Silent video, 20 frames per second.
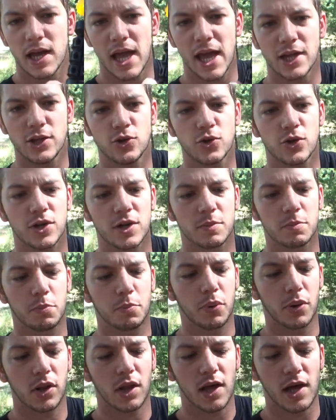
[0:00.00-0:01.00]
and you can
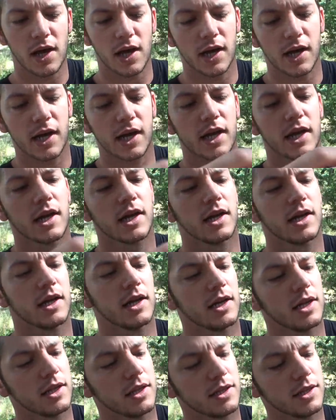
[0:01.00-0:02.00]
plug
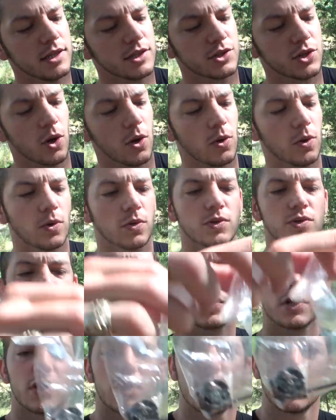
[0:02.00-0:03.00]
these holes